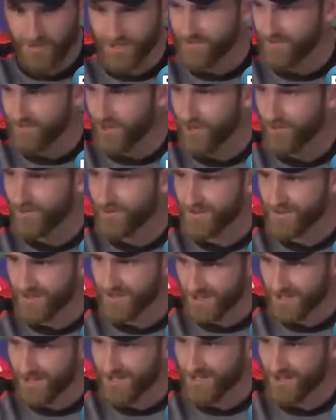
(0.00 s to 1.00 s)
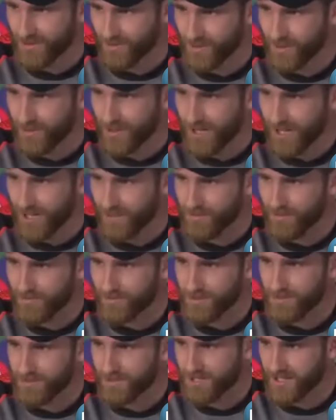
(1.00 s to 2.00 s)
involved in a World Cup and
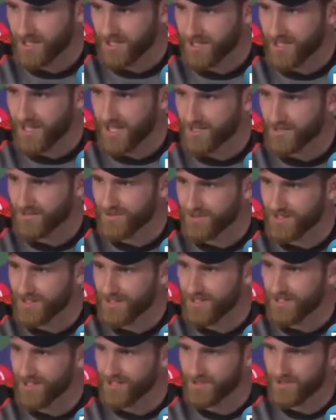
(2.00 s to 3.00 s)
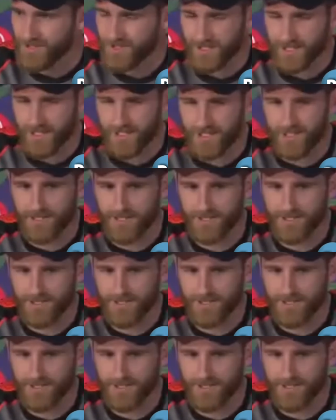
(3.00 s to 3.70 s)
representing your country, let alone to